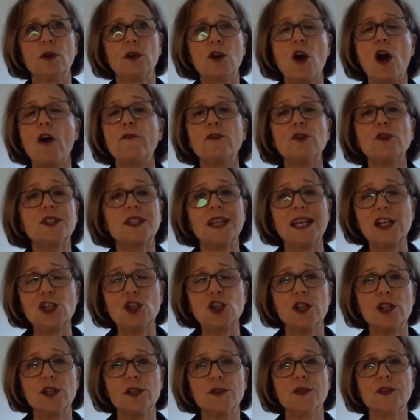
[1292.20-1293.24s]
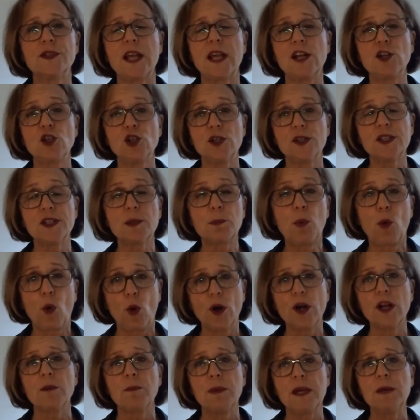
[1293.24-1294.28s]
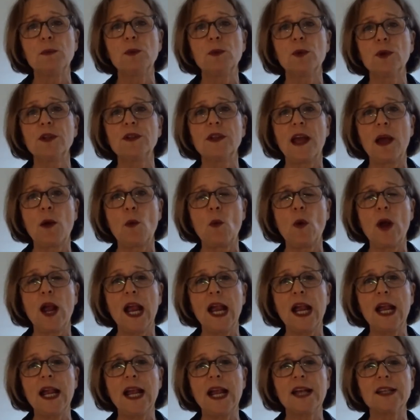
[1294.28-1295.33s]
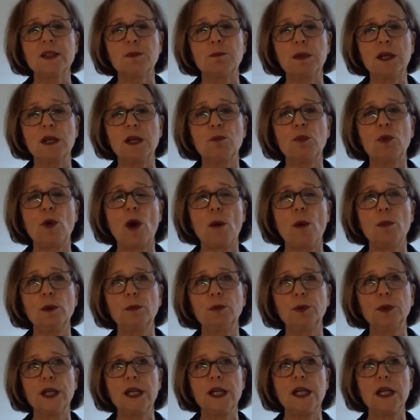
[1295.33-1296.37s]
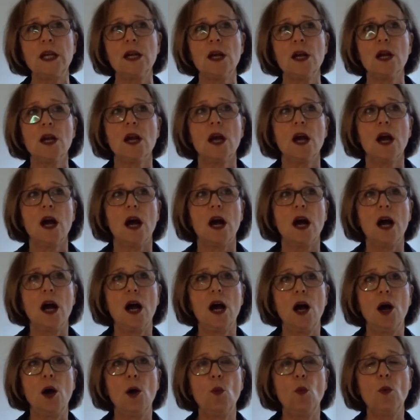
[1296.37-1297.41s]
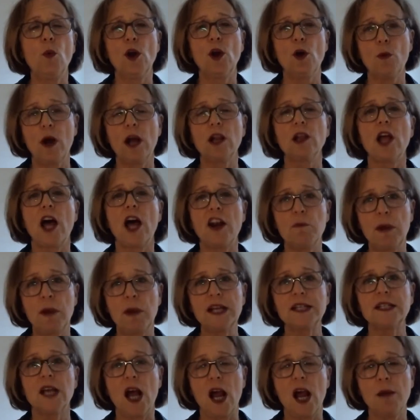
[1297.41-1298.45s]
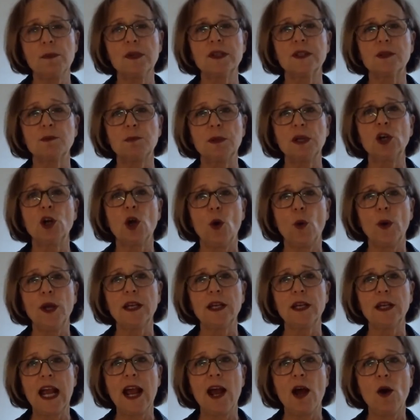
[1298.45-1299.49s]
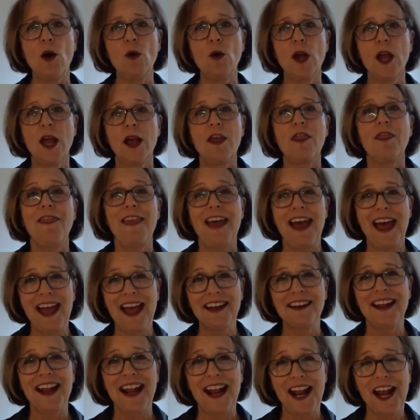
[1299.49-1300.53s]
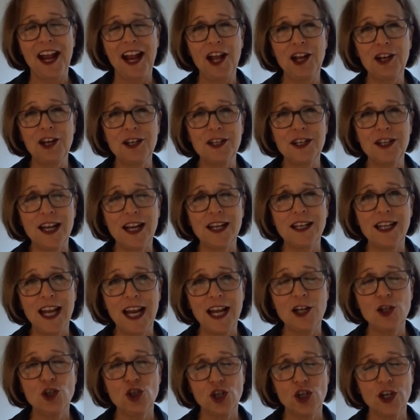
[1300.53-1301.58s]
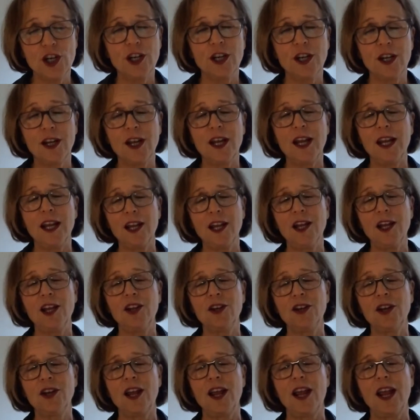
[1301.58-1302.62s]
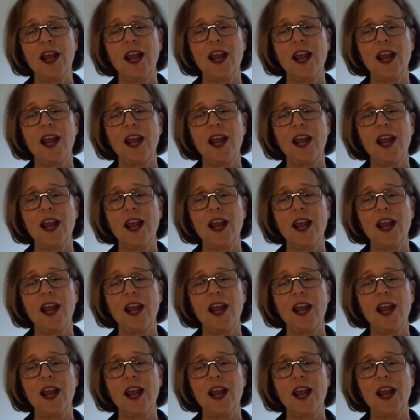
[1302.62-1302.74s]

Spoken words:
conversations, and just supporting people in that way has been probably where a lot of my time has been going now. That and engaging in